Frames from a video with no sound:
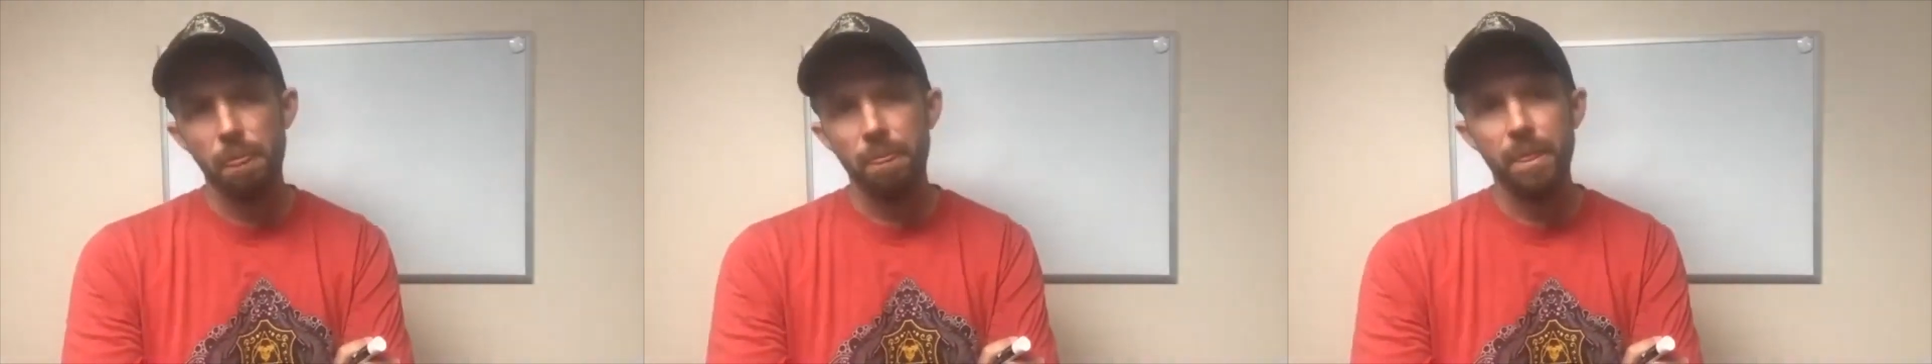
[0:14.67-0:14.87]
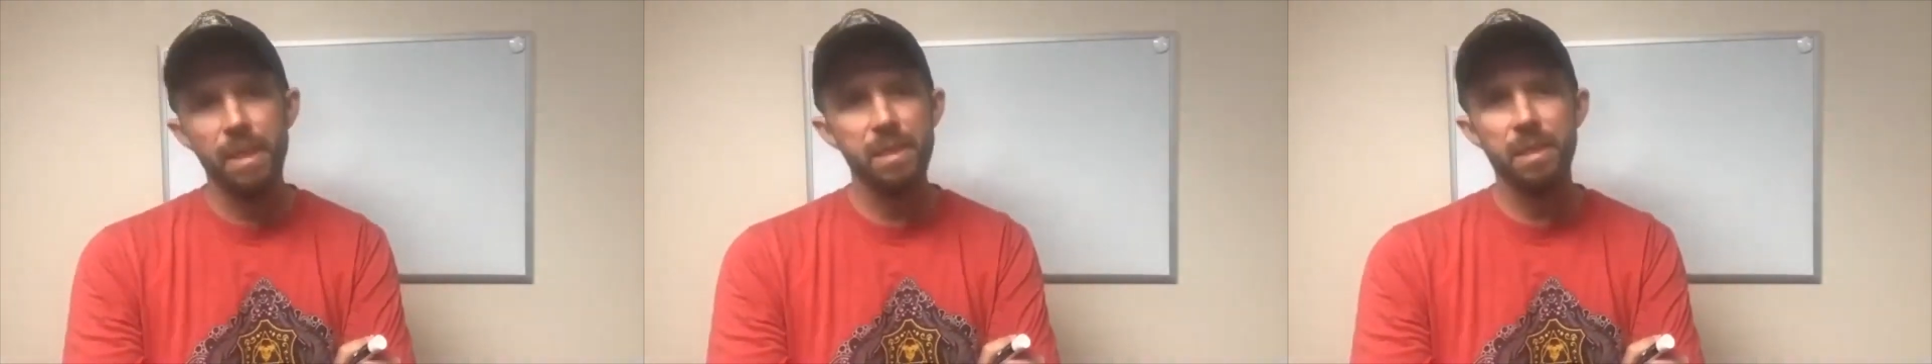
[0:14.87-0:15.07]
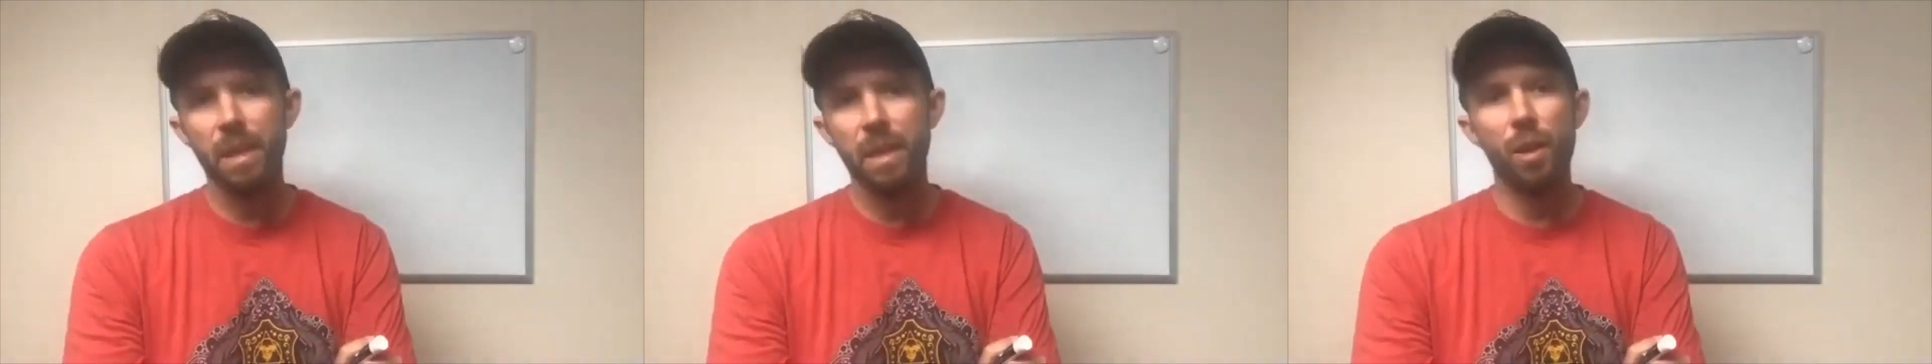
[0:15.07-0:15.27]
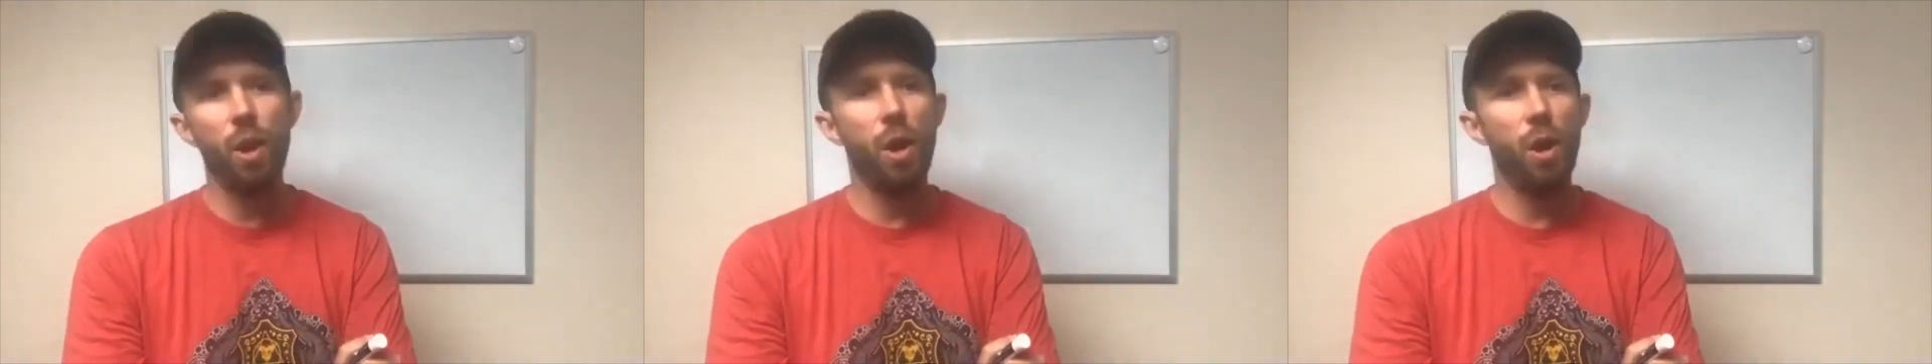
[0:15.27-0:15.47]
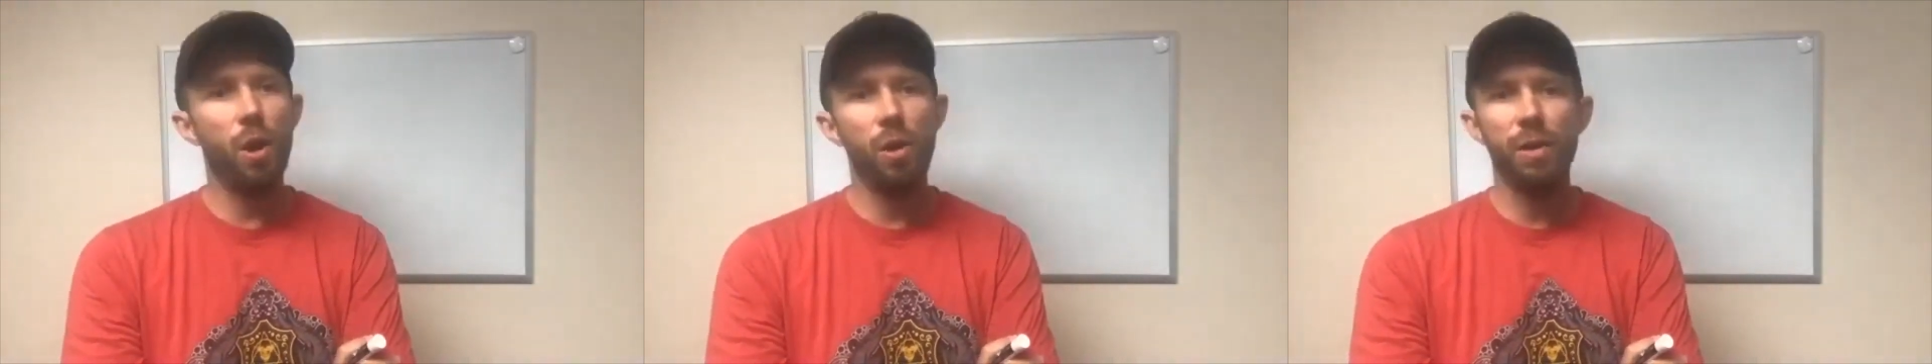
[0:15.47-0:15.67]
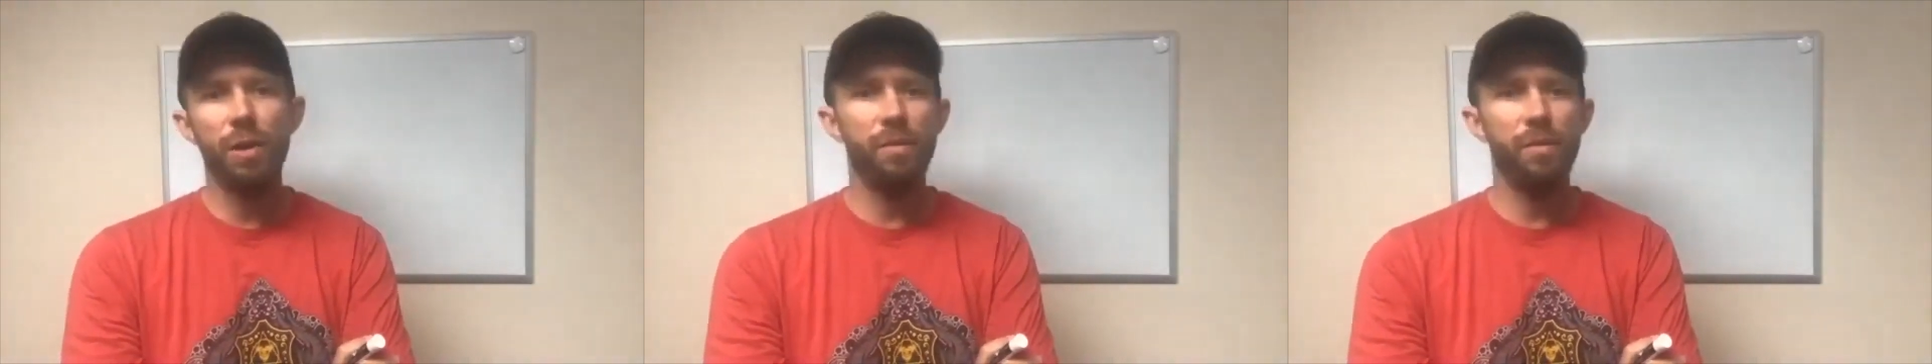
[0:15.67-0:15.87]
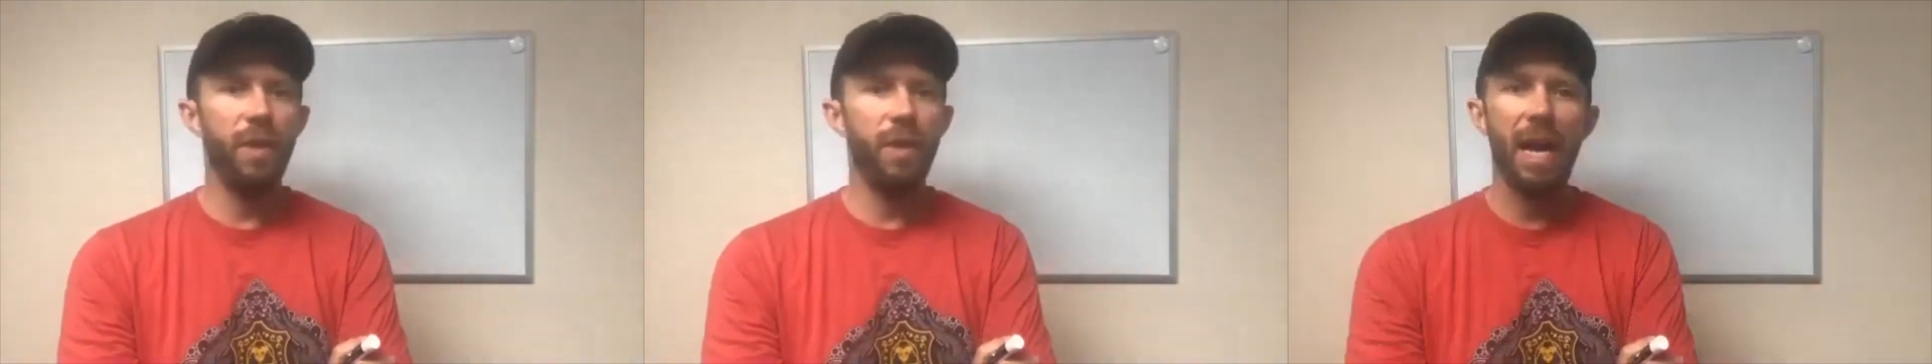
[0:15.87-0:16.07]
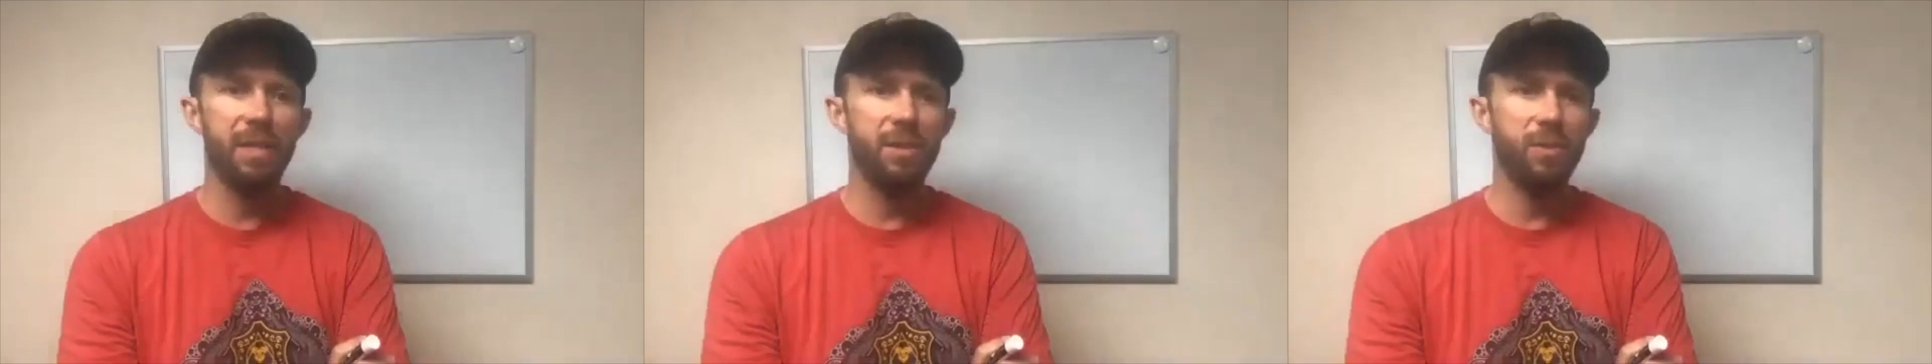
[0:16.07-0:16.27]
that's not a hard and
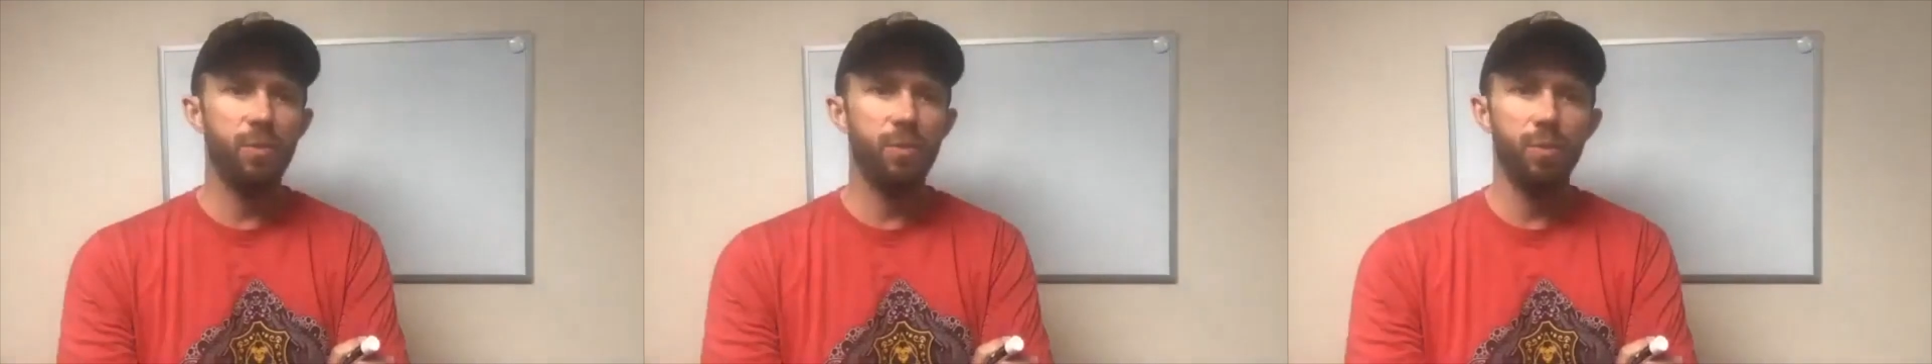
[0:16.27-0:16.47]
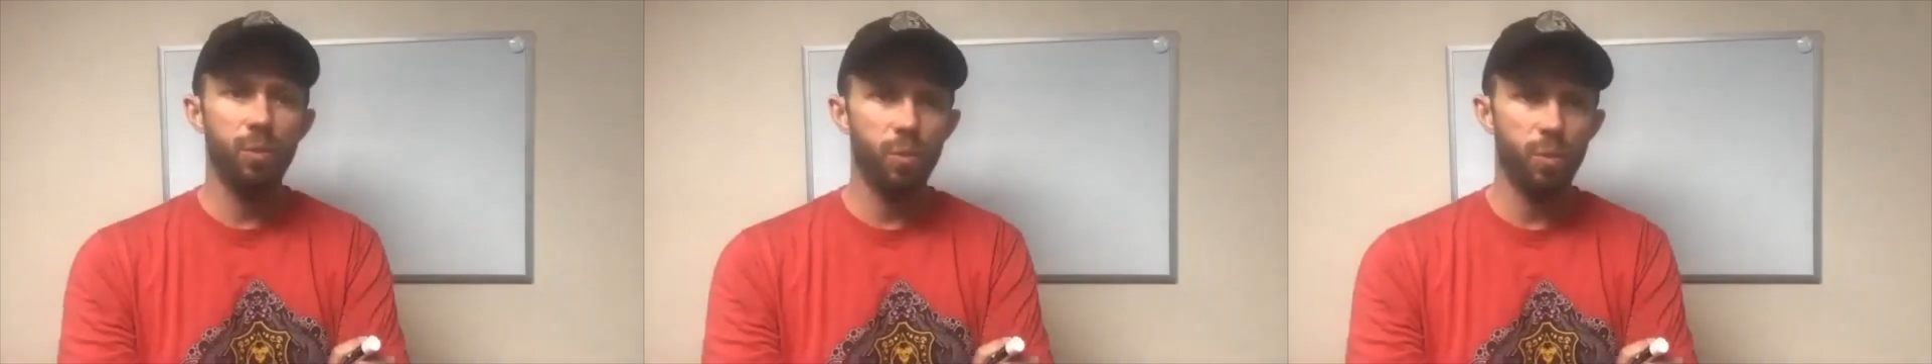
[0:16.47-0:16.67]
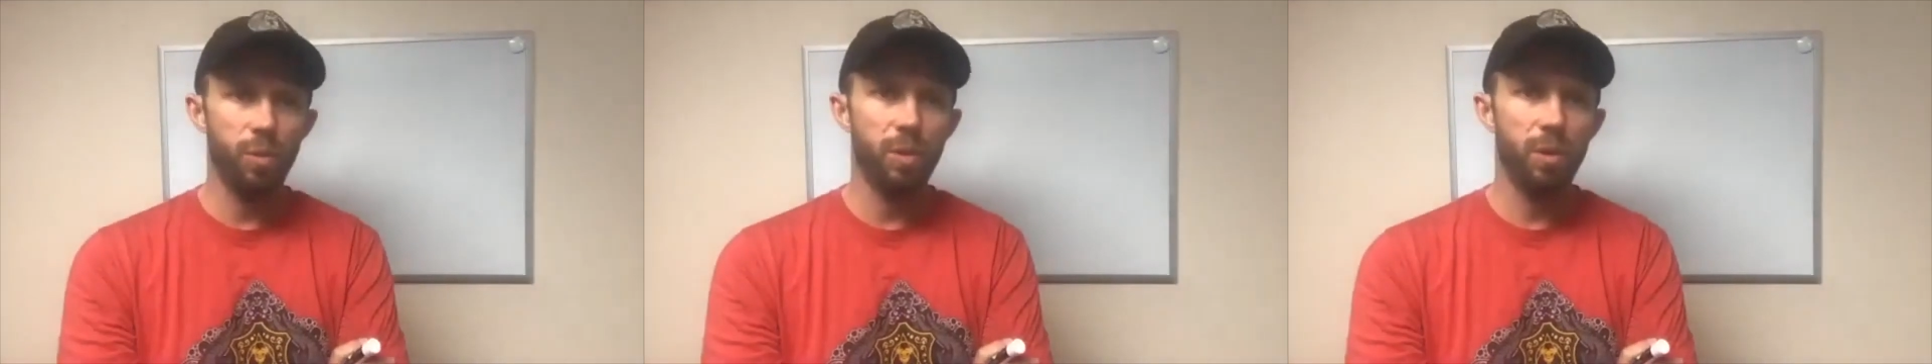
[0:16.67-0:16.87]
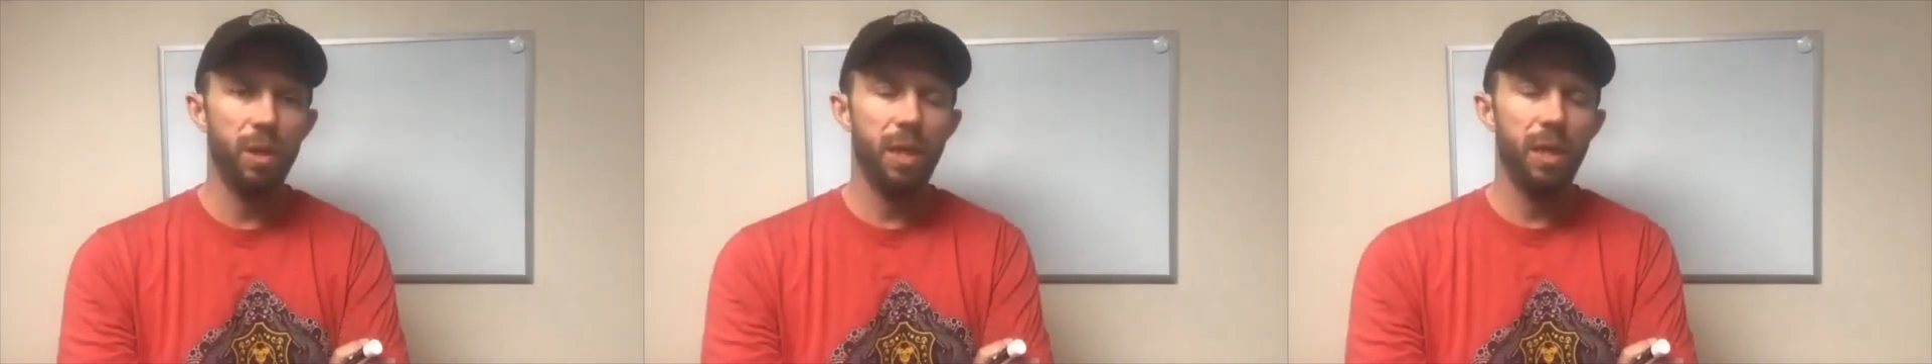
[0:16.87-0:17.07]
fast rule.